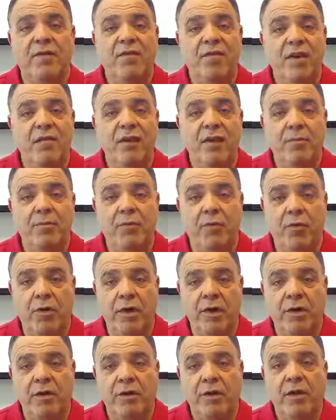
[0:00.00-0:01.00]
Very
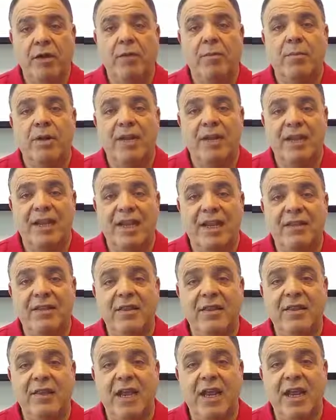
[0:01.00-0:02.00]
important. But at the end
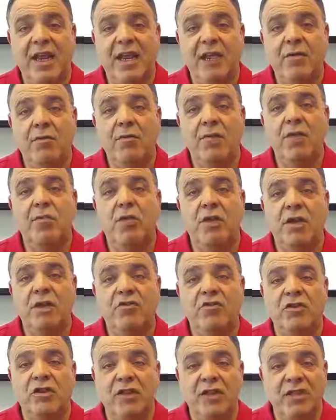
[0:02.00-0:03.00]
of the day, we
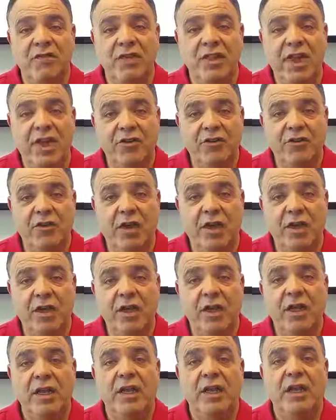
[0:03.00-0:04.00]
want to deliver that
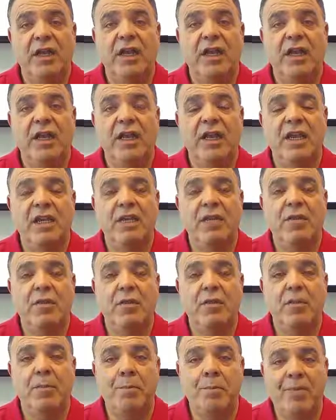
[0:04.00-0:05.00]
truck in
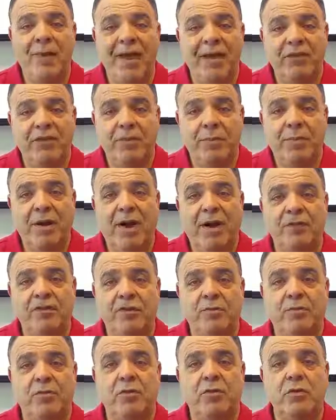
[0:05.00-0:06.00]
the best
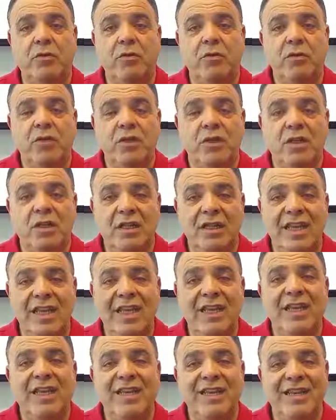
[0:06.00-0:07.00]
possible
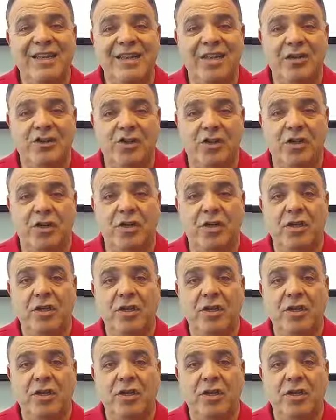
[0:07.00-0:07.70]
clean condition